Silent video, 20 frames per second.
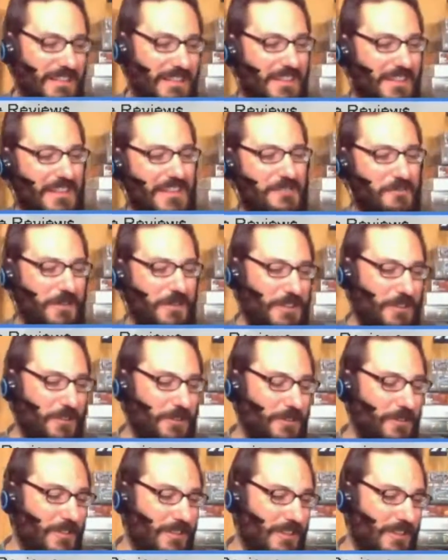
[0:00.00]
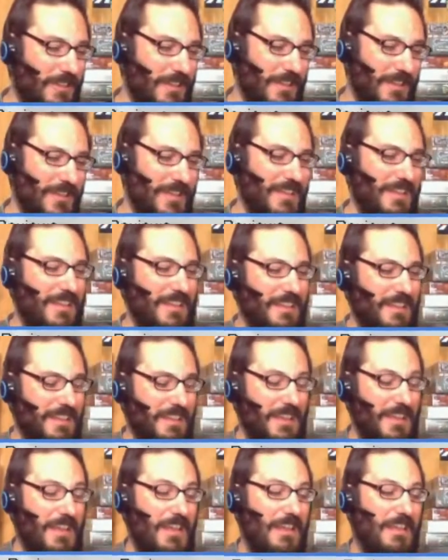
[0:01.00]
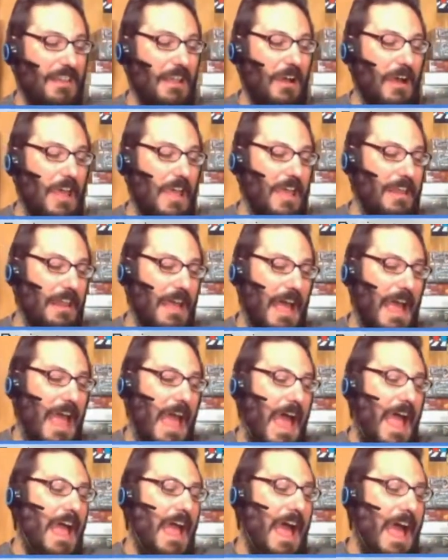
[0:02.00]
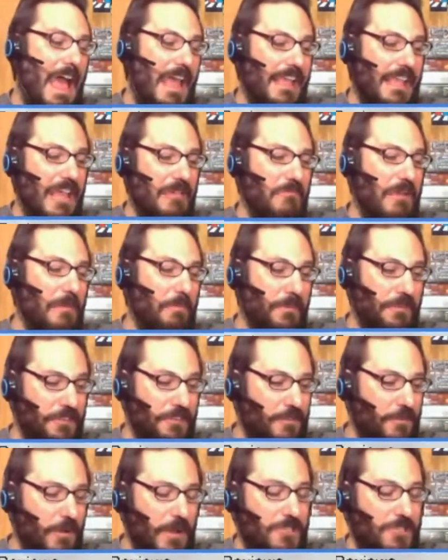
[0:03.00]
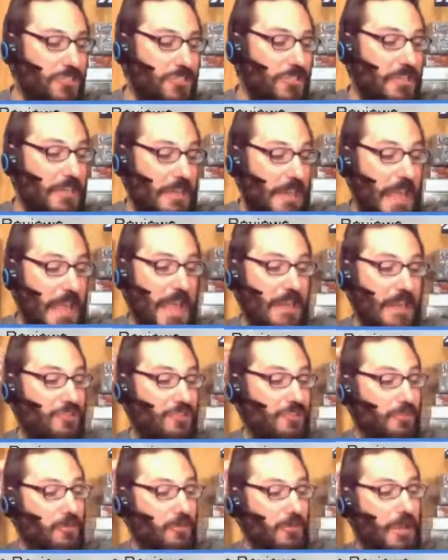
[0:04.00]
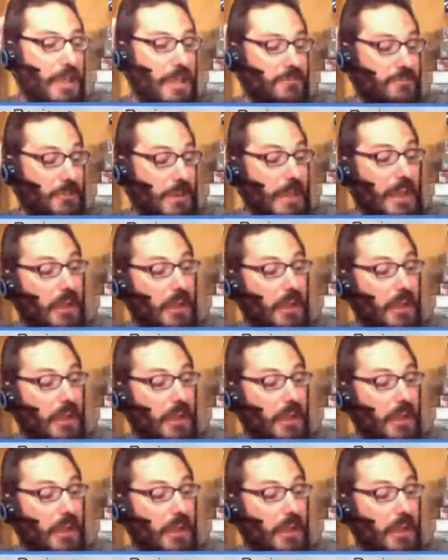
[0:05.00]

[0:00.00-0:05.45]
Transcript: That's pretty cool. No, I came up with the question and I had trouble answering.